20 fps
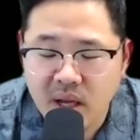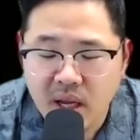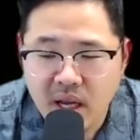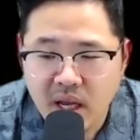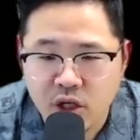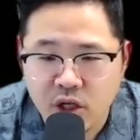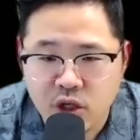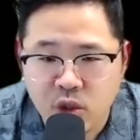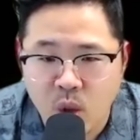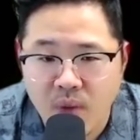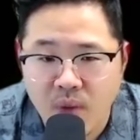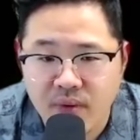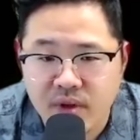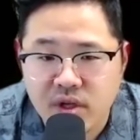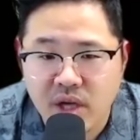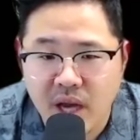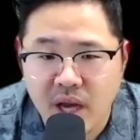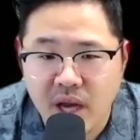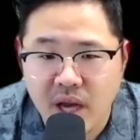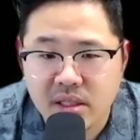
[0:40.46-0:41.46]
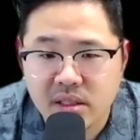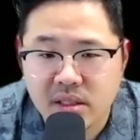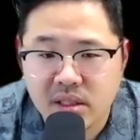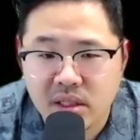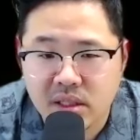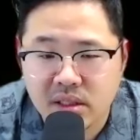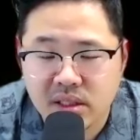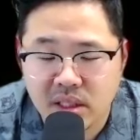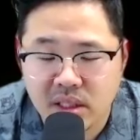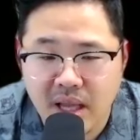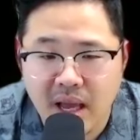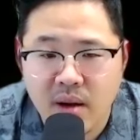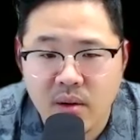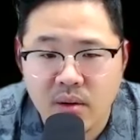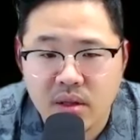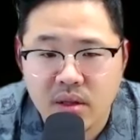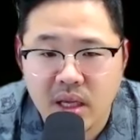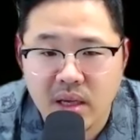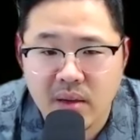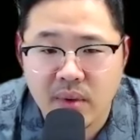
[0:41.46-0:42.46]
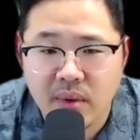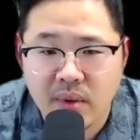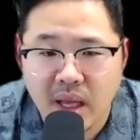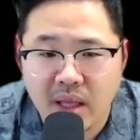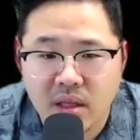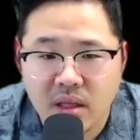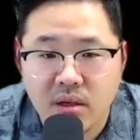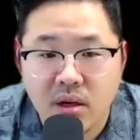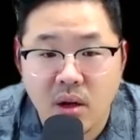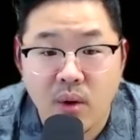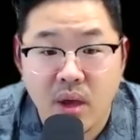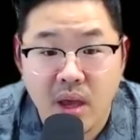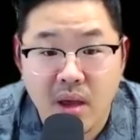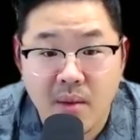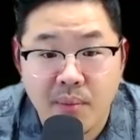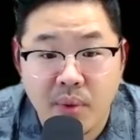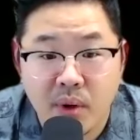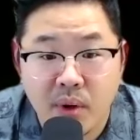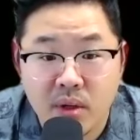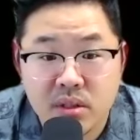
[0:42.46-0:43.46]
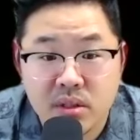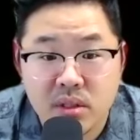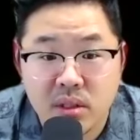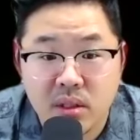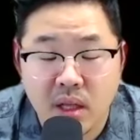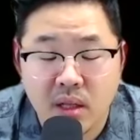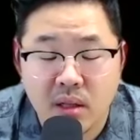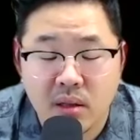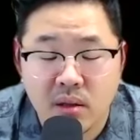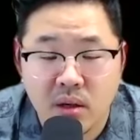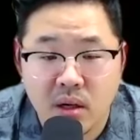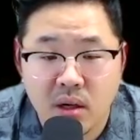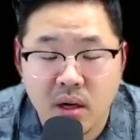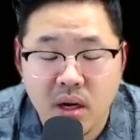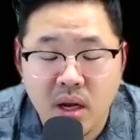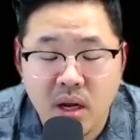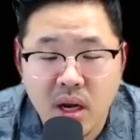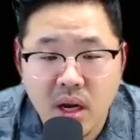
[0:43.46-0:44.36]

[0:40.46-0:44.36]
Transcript: enjoyed the chance to sit down with him and get to know him personally and learn